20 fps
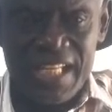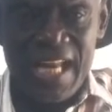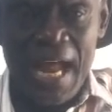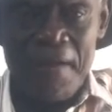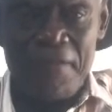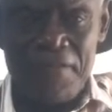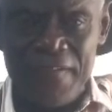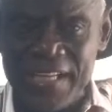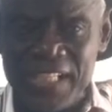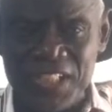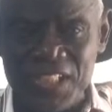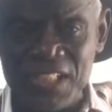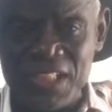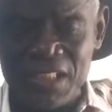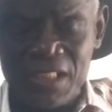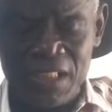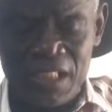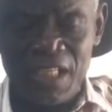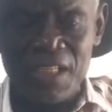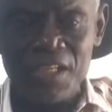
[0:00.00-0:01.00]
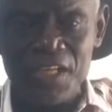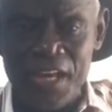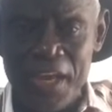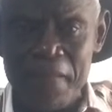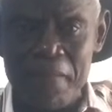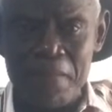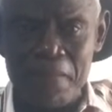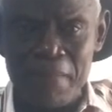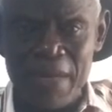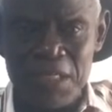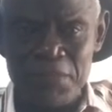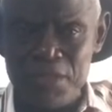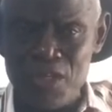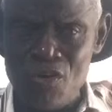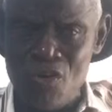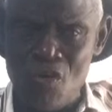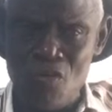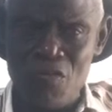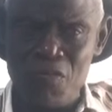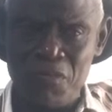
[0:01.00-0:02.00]
affecting him must be
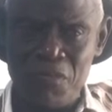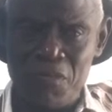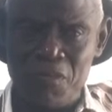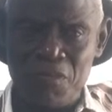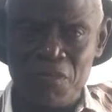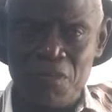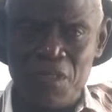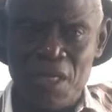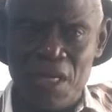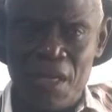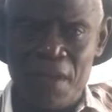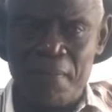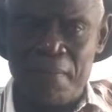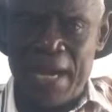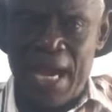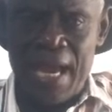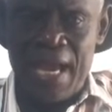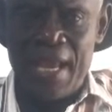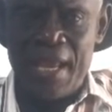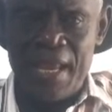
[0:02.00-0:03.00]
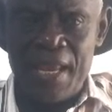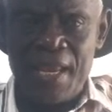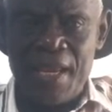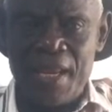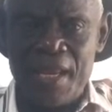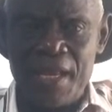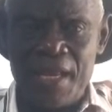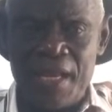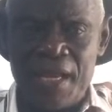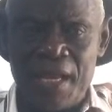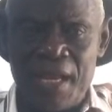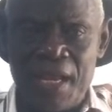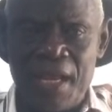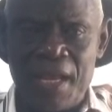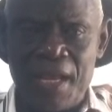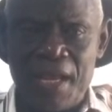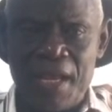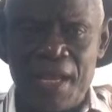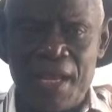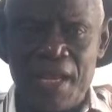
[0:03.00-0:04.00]
known by
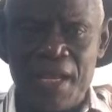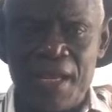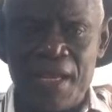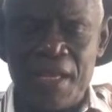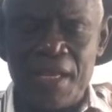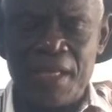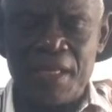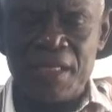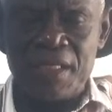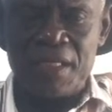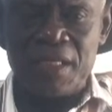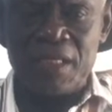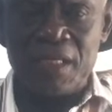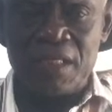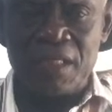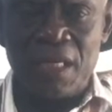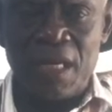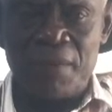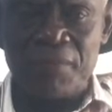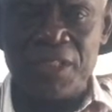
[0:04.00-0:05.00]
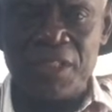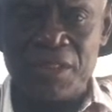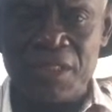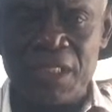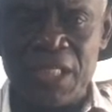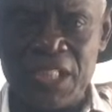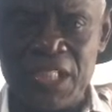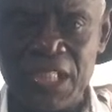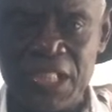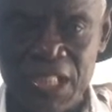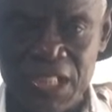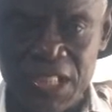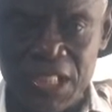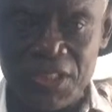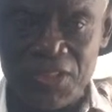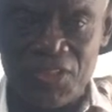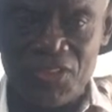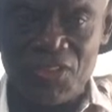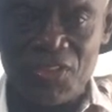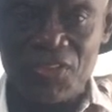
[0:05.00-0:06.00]
the
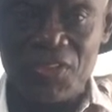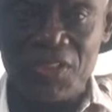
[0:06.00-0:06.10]
citizens,